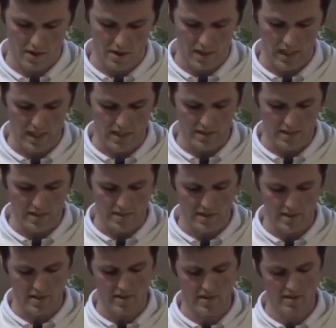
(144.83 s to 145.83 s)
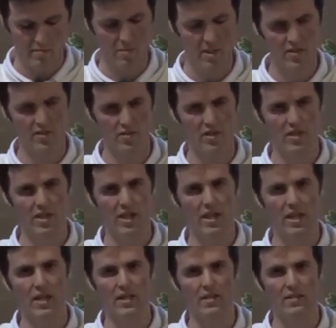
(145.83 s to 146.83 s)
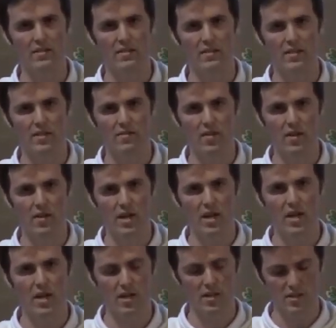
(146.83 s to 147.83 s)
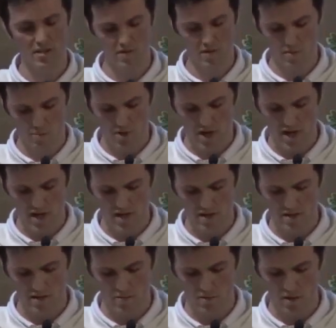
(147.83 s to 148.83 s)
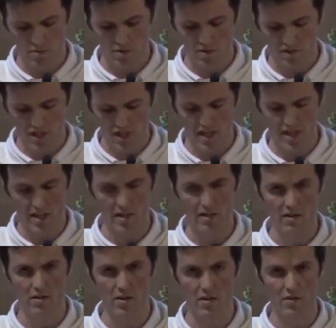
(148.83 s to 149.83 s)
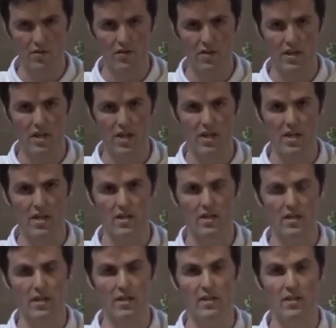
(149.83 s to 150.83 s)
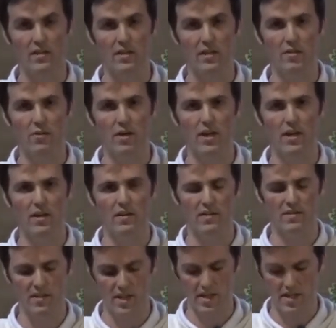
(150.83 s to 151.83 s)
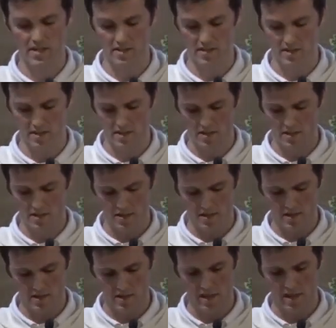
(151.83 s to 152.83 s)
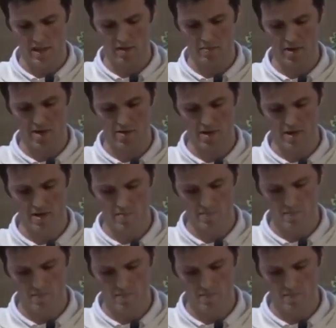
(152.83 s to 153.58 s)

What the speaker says: And it is a mystery that lies at the very heart of the prayer that we will say constantly and continually this night, the Hail Mary.